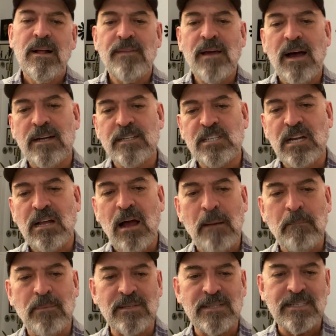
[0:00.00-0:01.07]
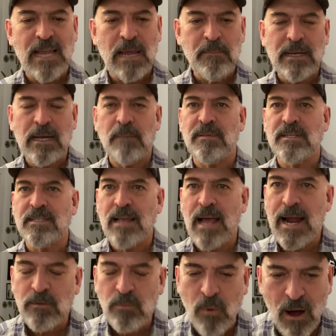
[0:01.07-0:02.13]
the hushed couple stepping up the
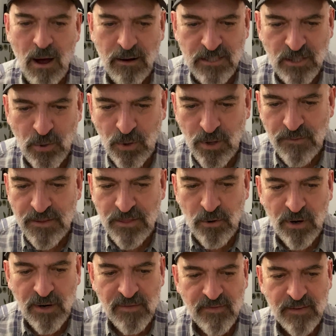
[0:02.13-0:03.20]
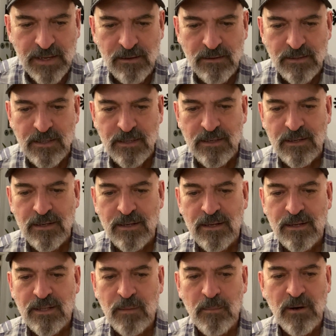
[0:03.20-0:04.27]
sidewalks toward the north field,
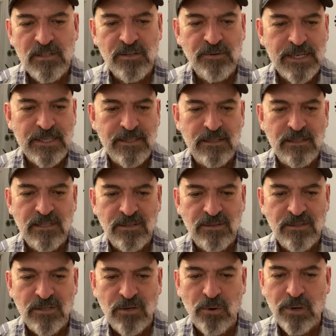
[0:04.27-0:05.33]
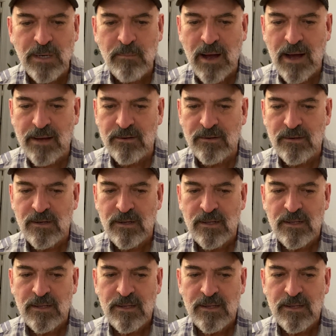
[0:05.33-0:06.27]
the most recent two story model.